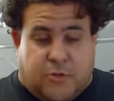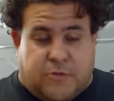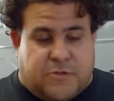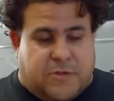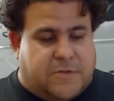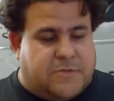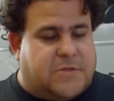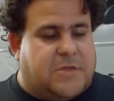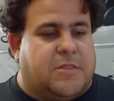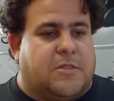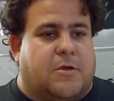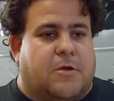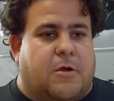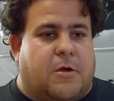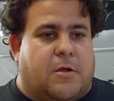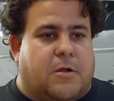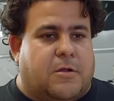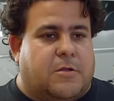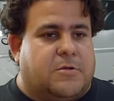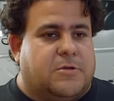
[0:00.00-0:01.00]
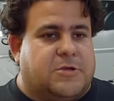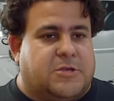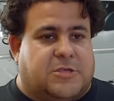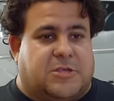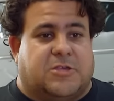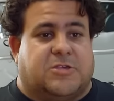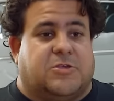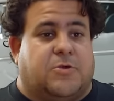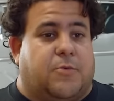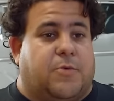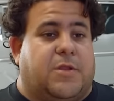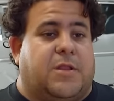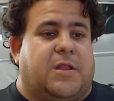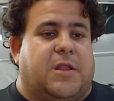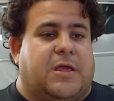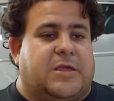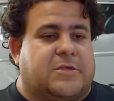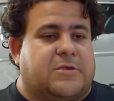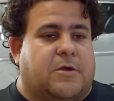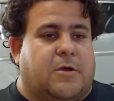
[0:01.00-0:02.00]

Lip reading: Lucy's seen the car. She says it's a really nice